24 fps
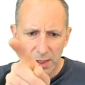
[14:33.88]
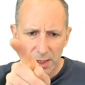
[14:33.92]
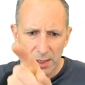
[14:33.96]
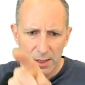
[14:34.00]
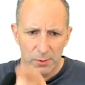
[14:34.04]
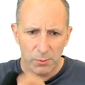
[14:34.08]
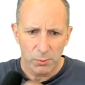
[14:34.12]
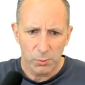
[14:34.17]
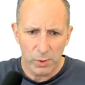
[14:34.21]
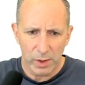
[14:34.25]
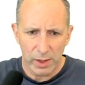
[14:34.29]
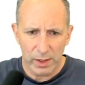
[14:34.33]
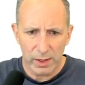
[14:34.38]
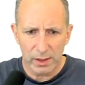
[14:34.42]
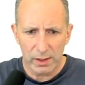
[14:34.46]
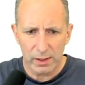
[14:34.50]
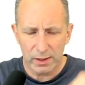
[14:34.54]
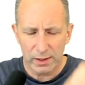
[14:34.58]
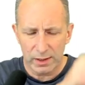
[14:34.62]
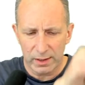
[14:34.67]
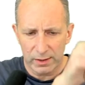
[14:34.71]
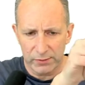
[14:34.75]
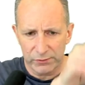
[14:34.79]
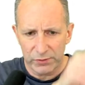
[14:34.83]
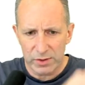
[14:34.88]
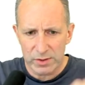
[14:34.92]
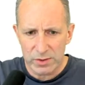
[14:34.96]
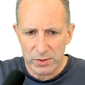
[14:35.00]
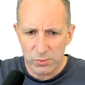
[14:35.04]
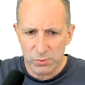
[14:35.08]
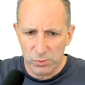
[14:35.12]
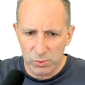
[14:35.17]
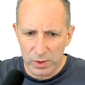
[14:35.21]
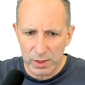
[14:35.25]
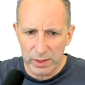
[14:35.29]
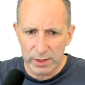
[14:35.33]
where if
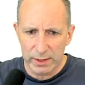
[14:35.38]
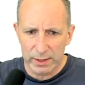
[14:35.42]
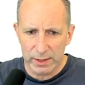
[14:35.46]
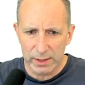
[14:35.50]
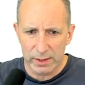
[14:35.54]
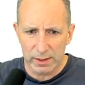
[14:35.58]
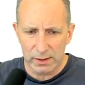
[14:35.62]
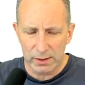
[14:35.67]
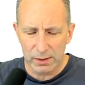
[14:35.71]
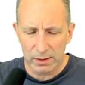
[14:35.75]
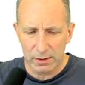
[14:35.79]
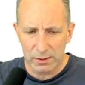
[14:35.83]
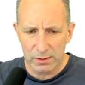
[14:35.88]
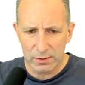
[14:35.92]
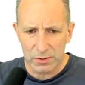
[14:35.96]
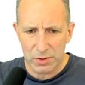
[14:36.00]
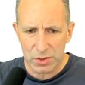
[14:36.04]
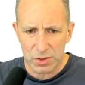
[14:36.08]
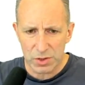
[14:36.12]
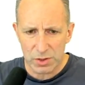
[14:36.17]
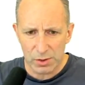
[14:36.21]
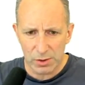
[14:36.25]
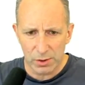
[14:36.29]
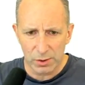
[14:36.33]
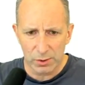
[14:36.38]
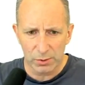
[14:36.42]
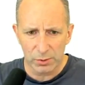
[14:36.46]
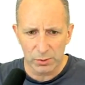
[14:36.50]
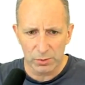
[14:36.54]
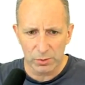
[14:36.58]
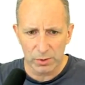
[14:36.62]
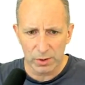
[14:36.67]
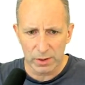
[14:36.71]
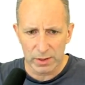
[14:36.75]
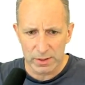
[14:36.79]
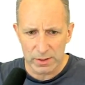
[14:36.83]
it's really
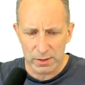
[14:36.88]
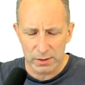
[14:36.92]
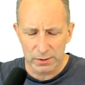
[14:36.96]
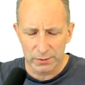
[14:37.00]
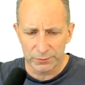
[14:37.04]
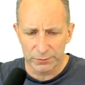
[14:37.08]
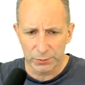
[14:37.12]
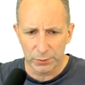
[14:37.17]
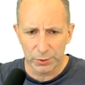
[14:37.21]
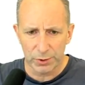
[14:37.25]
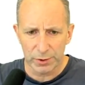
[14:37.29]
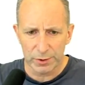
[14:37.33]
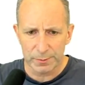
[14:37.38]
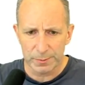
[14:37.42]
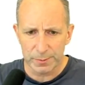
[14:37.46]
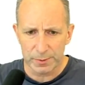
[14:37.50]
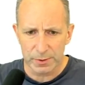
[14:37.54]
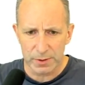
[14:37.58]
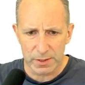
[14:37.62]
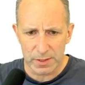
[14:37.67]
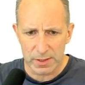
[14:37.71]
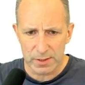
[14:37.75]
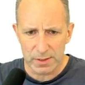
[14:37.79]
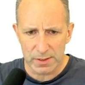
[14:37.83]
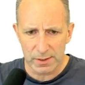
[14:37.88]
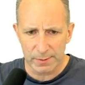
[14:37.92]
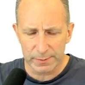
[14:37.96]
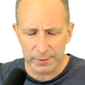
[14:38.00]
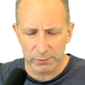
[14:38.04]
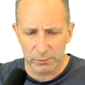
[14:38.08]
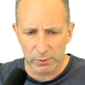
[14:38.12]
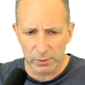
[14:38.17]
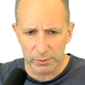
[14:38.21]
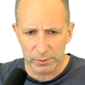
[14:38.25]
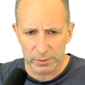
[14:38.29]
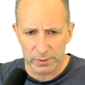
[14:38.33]
slow, it's an avoid because there's something
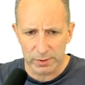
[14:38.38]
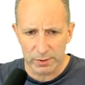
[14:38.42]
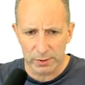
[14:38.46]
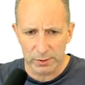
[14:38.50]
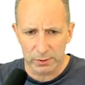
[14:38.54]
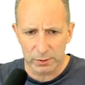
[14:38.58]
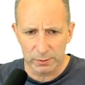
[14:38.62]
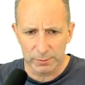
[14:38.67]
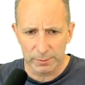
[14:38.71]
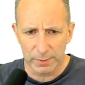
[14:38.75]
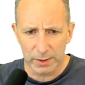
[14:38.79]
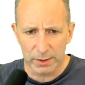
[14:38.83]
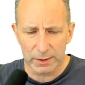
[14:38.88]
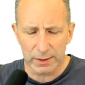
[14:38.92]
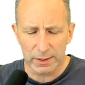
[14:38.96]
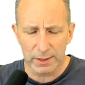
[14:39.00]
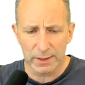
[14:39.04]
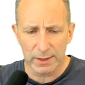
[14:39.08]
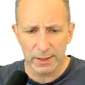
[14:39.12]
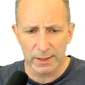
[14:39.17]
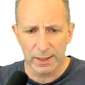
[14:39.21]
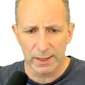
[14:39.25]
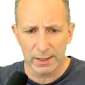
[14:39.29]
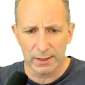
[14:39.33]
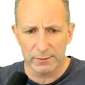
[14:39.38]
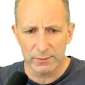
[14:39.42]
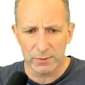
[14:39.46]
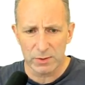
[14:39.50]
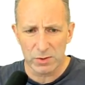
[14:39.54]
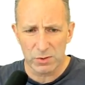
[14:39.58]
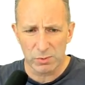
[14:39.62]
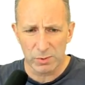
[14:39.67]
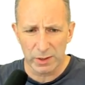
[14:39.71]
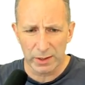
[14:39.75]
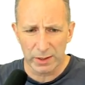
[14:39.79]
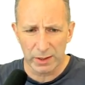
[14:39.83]
wrong with the local market, and if
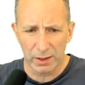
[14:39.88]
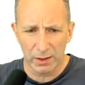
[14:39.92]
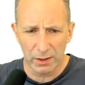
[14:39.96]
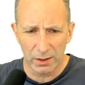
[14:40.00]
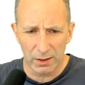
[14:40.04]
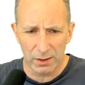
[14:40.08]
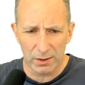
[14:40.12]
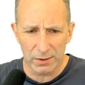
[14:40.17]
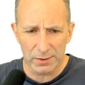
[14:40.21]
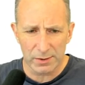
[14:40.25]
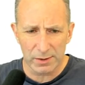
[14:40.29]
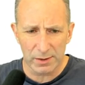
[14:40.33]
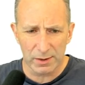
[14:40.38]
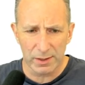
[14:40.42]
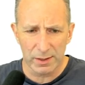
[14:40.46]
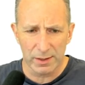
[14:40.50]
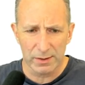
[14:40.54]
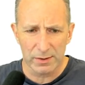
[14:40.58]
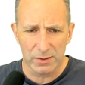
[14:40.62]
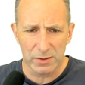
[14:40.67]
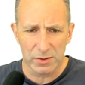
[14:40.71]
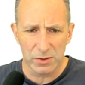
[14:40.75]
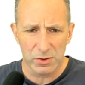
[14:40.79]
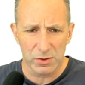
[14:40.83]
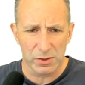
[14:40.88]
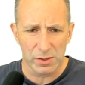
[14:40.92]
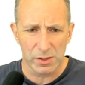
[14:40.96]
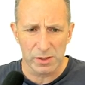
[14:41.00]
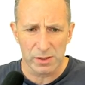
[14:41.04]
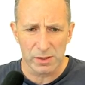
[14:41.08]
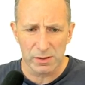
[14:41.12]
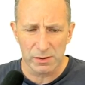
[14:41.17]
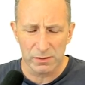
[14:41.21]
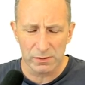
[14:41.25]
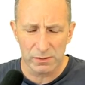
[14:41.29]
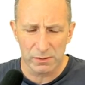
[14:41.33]
it's really hot, it's
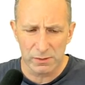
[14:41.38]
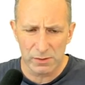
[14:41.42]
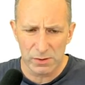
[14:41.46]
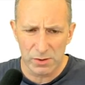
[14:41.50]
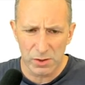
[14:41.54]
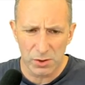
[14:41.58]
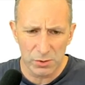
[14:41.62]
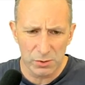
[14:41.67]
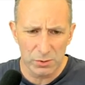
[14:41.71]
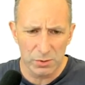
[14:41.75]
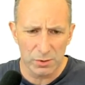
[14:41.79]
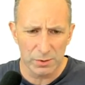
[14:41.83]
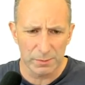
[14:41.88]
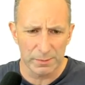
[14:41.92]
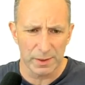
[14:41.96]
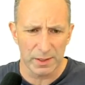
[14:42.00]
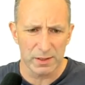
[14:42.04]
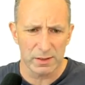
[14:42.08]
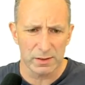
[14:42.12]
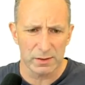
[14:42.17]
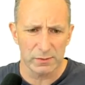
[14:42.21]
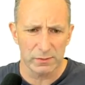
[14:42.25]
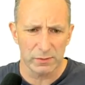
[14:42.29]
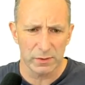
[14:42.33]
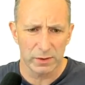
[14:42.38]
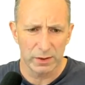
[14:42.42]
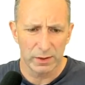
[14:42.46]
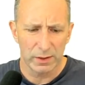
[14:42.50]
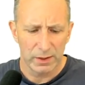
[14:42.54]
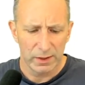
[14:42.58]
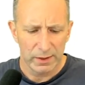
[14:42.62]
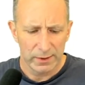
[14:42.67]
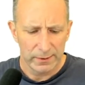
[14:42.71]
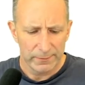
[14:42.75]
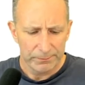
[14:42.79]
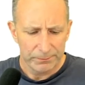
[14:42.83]
just too competitive.
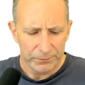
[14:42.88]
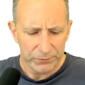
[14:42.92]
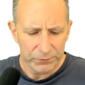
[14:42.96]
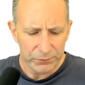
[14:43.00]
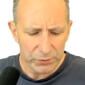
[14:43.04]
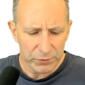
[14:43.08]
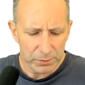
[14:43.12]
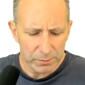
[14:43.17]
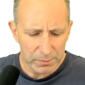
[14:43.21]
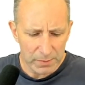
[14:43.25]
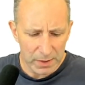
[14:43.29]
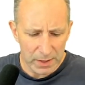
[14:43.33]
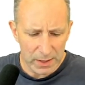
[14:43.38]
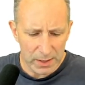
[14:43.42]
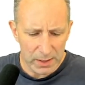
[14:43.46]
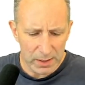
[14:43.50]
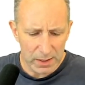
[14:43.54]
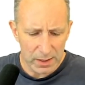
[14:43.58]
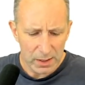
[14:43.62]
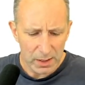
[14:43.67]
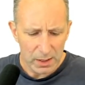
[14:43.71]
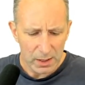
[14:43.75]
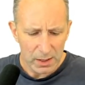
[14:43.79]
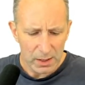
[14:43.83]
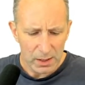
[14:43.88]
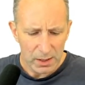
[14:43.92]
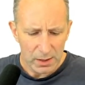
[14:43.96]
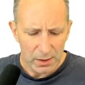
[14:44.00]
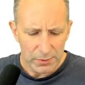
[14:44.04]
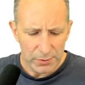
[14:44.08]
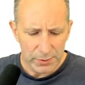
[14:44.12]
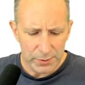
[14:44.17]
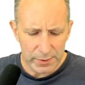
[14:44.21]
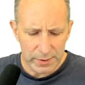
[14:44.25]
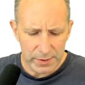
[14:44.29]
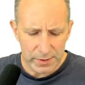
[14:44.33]
For me,
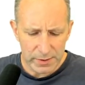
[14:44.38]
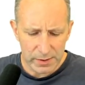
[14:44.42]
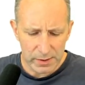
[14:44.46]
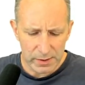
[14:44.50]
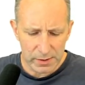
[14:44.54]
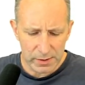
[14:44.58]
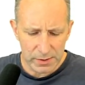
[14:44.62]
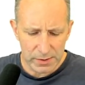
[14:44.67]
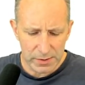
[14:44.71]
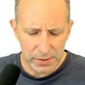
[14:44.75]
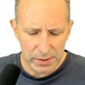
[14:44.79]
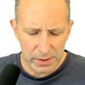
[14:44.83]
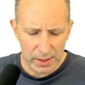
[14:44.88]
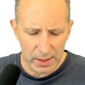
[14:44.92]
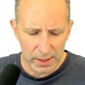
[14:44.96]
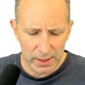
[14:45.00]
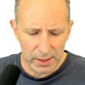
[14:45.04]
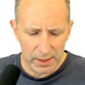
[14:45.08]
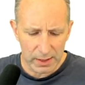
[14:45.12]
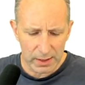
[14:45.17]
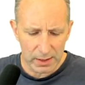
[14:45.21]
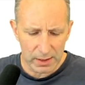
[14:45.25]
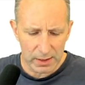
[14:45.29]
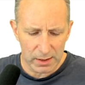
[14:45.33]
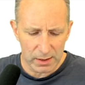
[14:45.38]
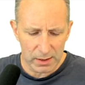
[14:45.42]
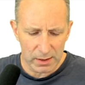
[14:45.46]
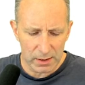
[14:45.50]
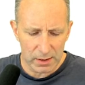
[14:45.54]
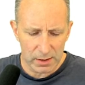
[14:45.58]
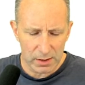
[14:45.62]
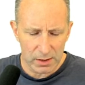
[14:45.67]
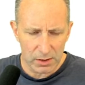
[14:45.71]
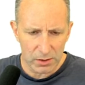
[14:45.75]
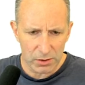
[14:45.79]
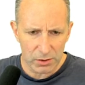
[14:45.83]
this is
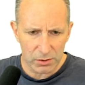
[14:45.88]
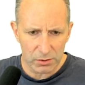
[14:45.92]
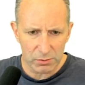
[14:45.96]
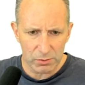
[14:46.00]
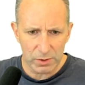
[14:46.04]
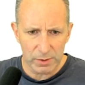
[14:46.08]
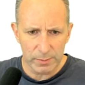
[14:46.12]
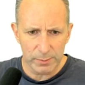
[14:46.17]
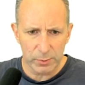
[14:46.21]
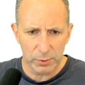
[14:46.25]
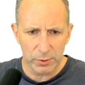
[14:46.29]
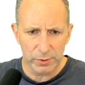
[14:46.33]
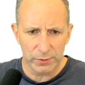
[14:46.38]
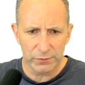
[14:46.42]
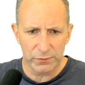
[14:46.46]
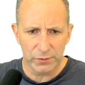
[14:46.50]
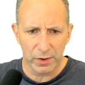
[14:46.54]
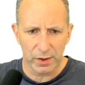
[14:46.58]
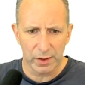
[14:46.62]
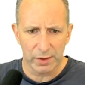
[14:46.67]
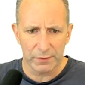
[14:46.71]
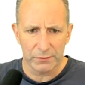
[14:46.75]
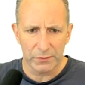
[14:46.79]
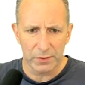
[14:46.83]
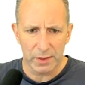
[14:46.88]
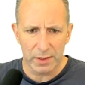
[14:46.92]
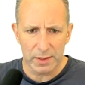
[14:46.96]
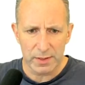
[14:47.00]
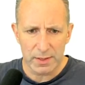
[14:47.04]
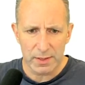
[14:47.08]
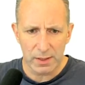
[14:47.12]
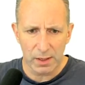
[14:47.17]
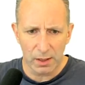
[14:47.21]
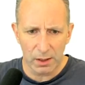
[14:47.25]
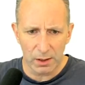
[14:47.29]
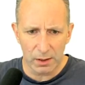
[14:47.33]
a 3.5. It's
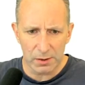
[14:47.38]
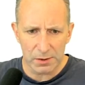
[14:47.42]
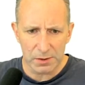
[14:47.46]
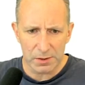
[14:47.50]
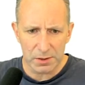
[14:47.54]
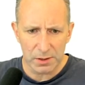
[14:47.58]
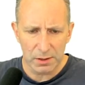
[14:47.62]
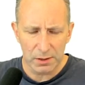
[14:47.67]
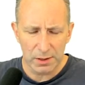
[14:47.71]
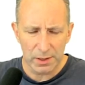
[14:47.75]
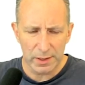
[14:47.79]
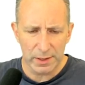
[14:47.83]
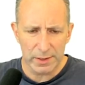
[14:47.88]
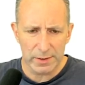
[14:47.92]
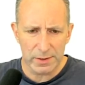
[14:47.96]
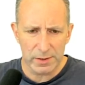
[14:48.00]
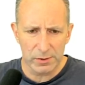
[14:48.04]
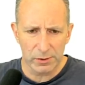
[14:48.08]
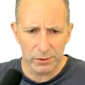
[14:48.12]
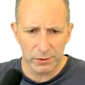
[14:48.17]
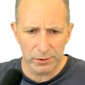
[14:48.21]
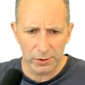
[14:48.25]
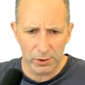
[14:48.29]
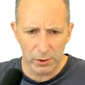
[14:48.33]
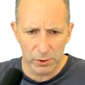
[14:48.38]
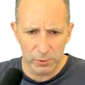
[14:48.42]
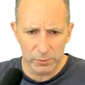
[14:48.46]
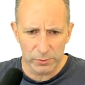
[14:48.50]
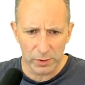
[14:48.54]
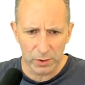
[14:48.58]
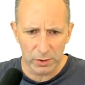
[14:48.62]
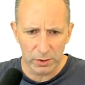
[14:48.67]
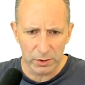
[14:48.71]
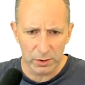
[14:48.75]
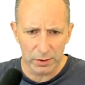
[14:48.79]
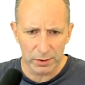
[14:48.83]
hot, it's not over
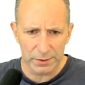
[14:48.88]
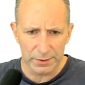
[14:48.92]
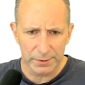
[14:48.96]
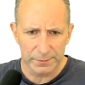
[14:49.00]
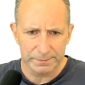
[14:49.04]
hot.